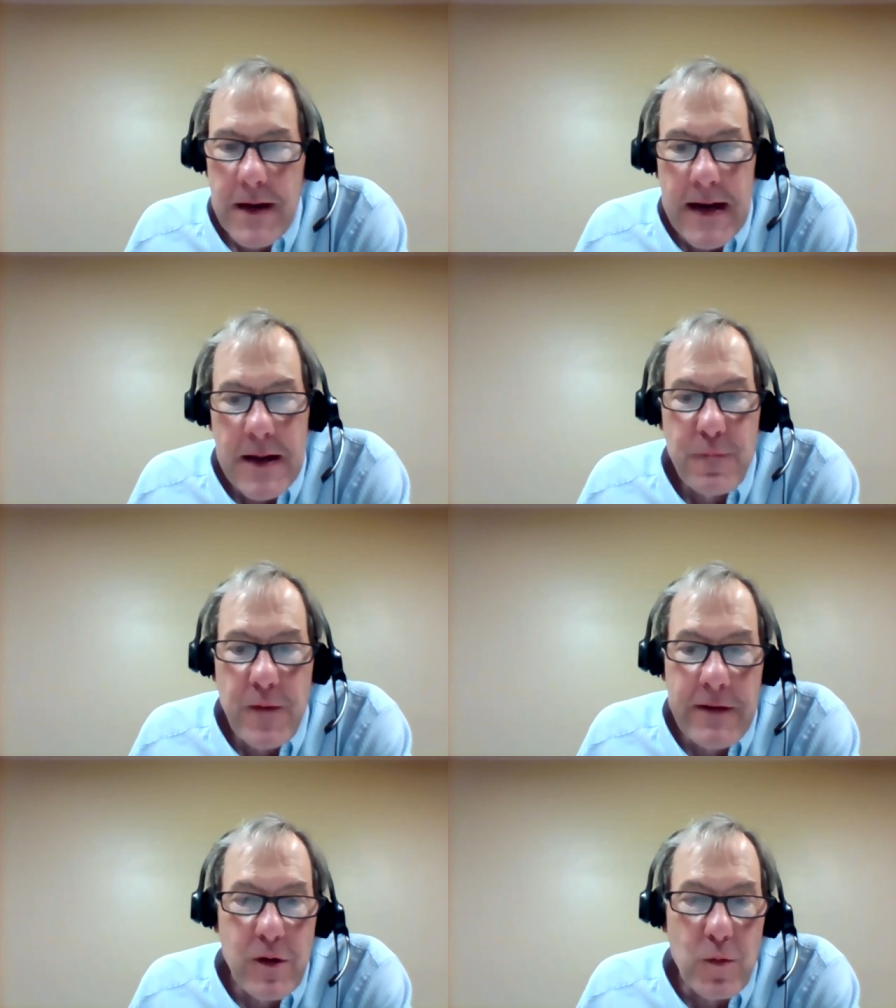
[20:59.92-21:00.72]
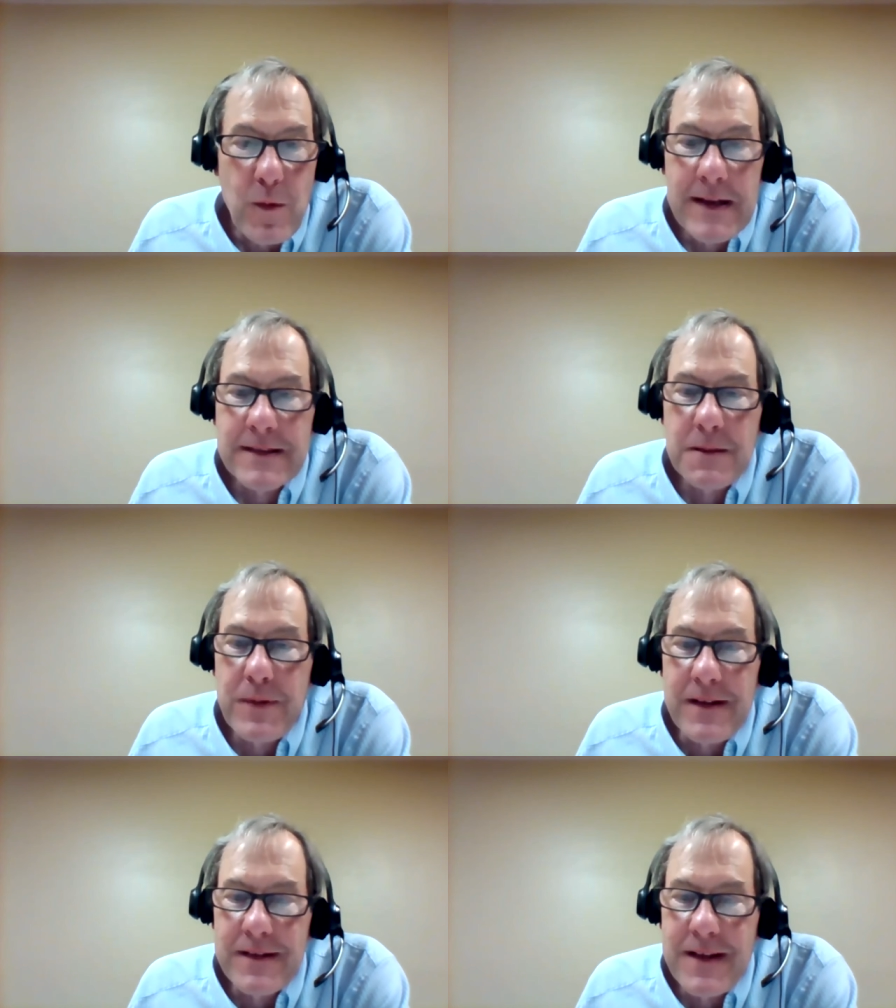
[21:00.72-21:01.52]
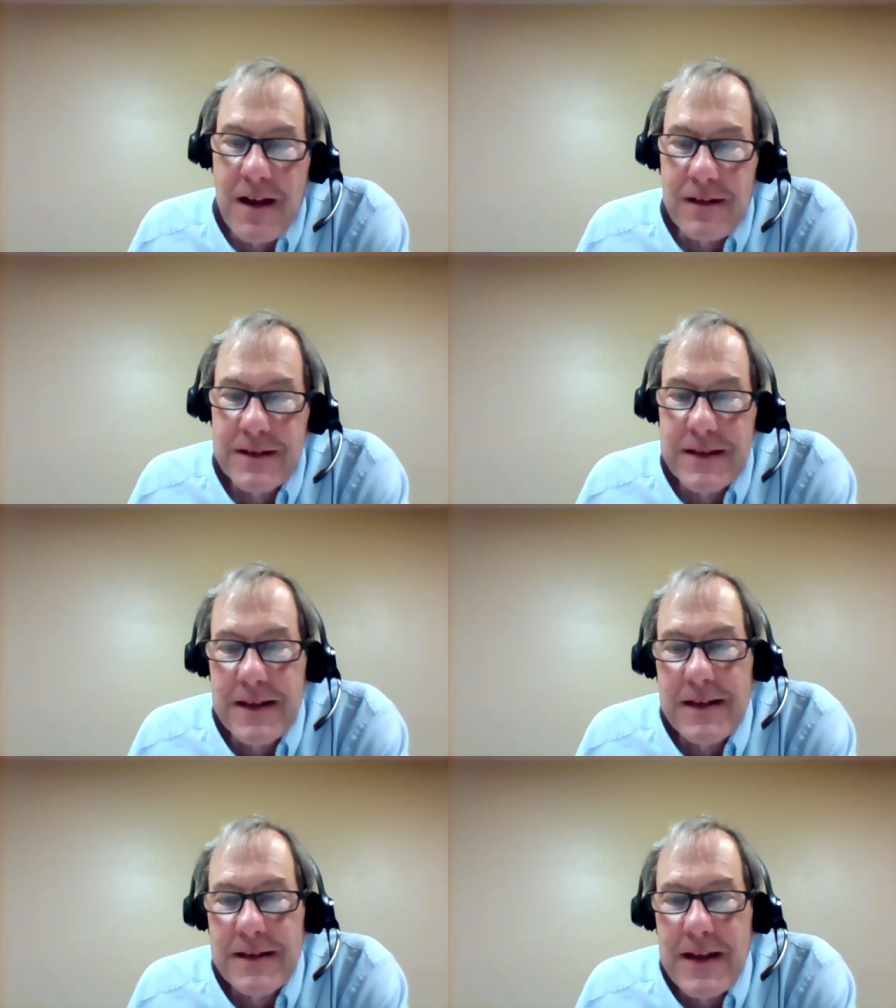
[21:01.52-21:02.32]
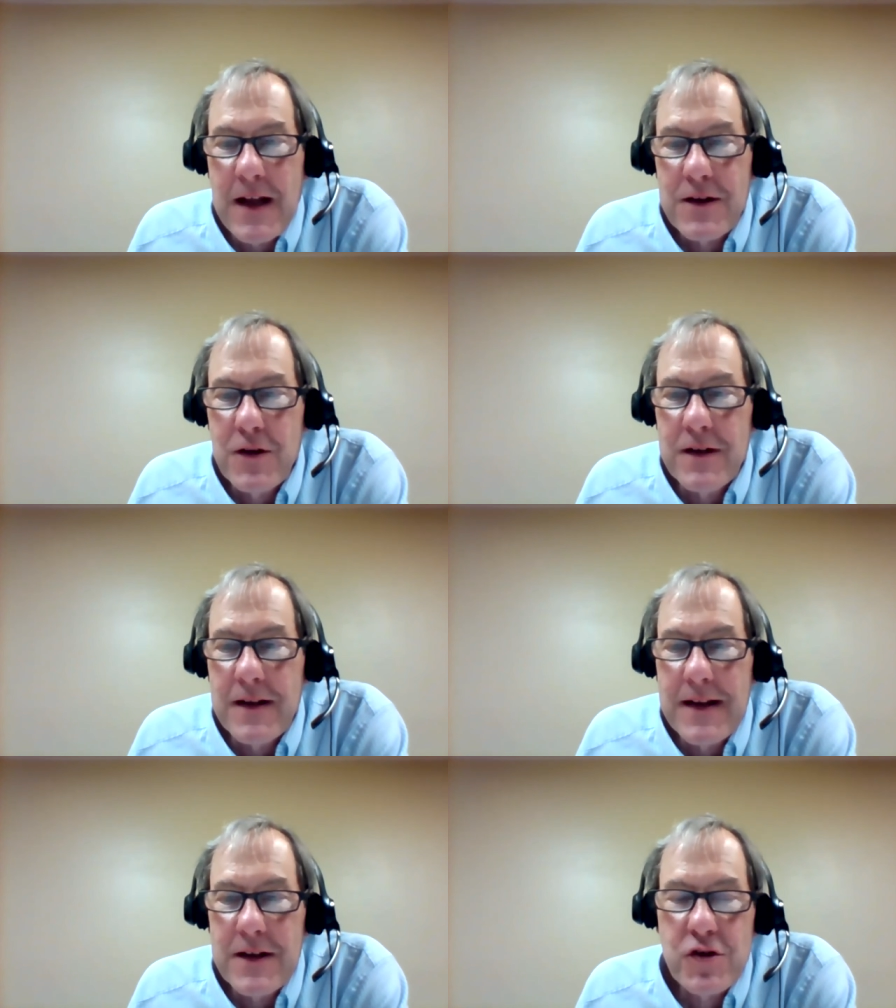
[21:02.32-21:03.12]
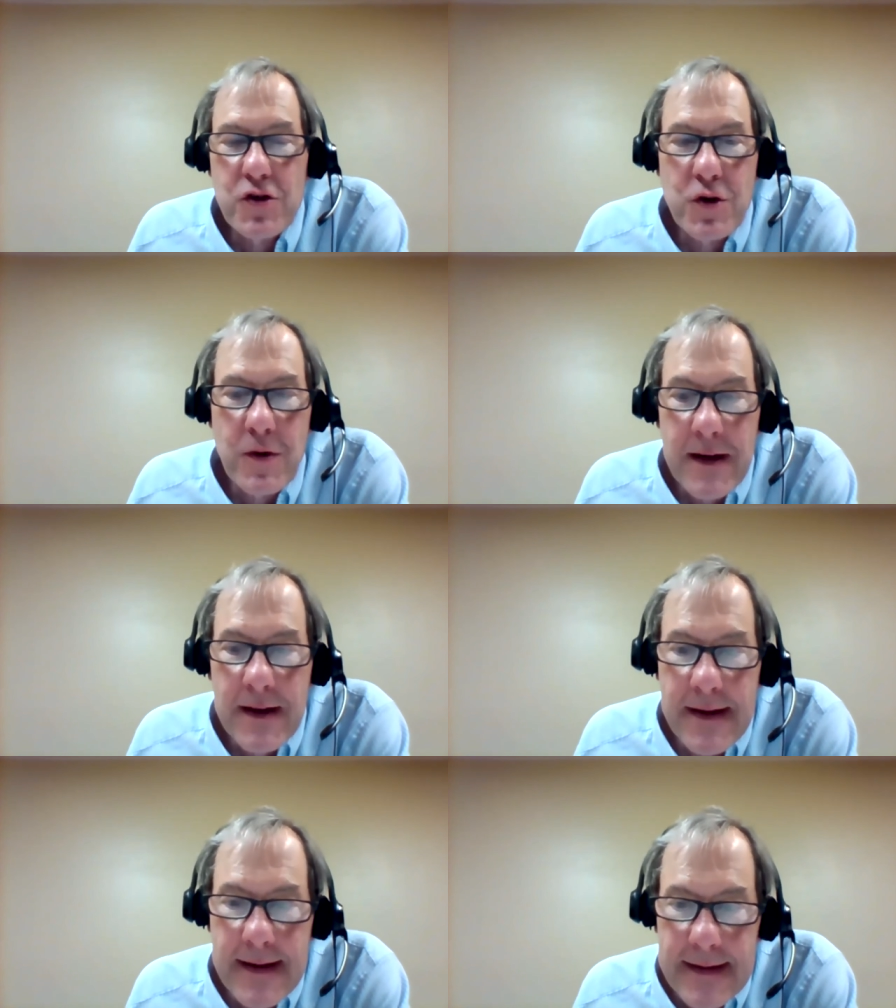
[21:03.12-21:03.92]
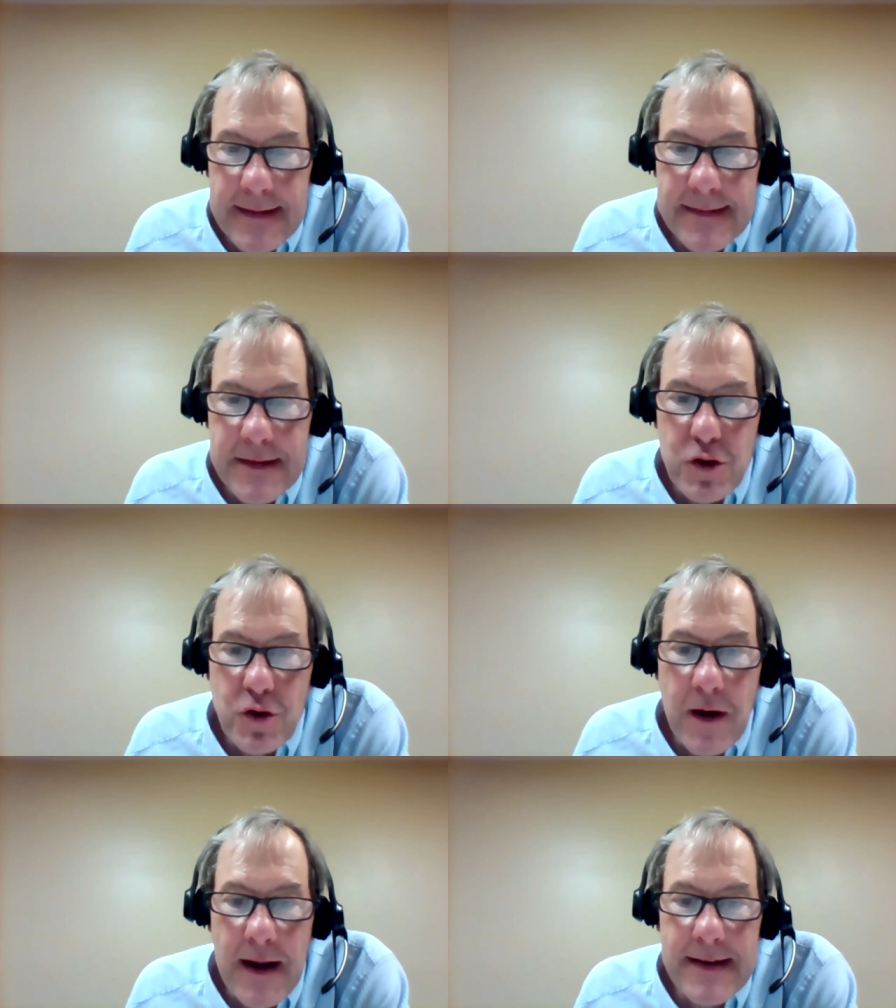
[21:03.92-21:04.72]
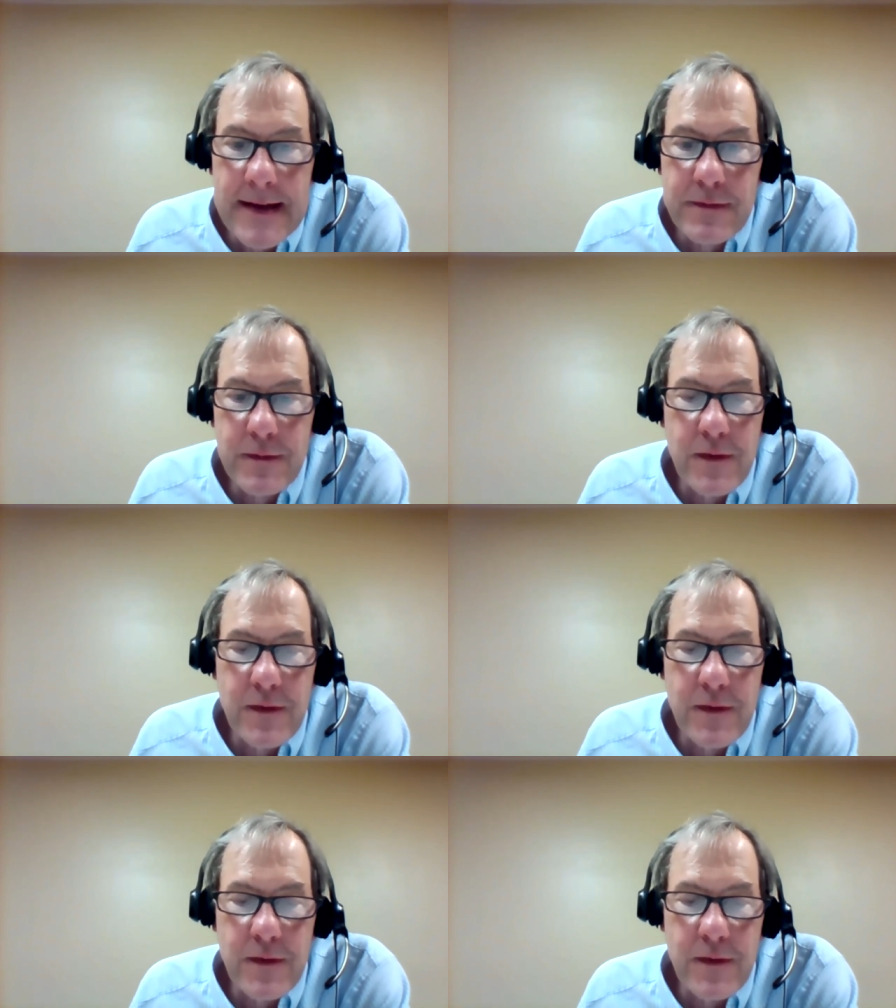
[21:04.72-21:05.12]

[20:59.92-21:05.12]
Any favorite recipes, Kelsey, that could trick kids to try different